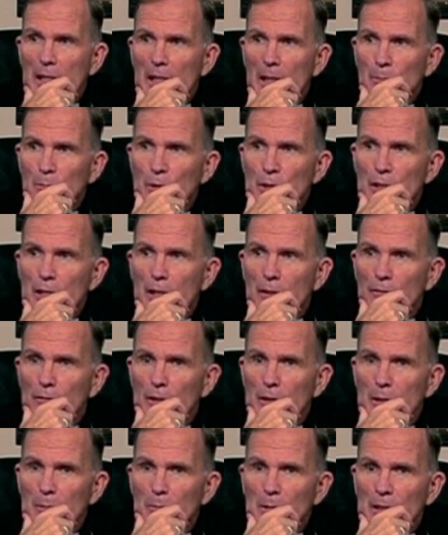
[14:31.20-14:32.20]
I appreciate
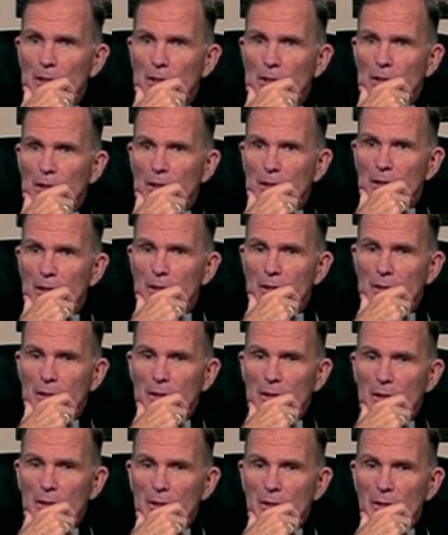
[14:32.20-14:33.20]
very much
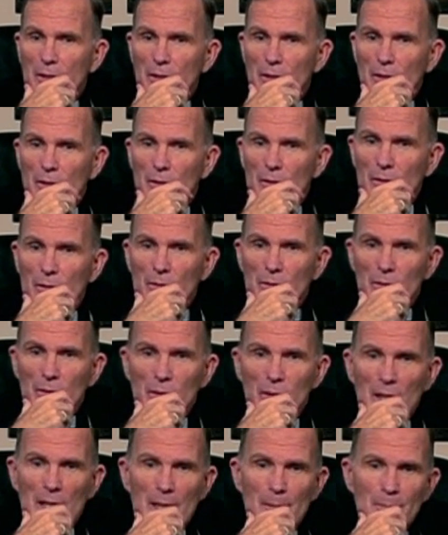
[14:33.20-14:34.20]
your
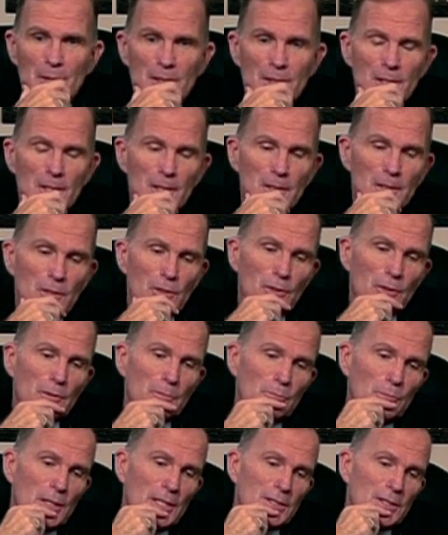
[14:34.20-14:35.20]
comments and your
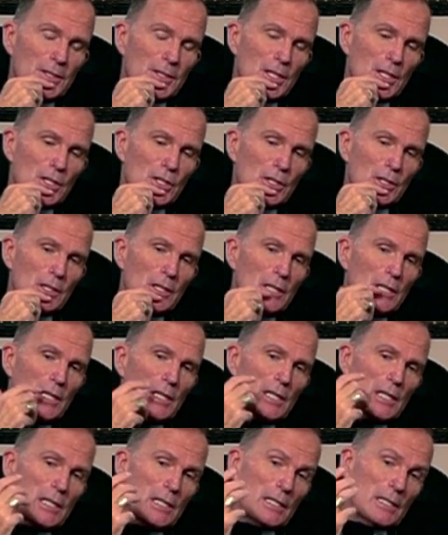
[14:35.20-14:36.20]
presentation.
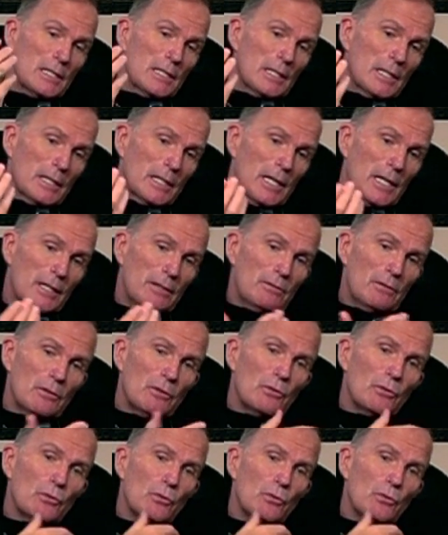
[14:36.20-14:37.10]
Again,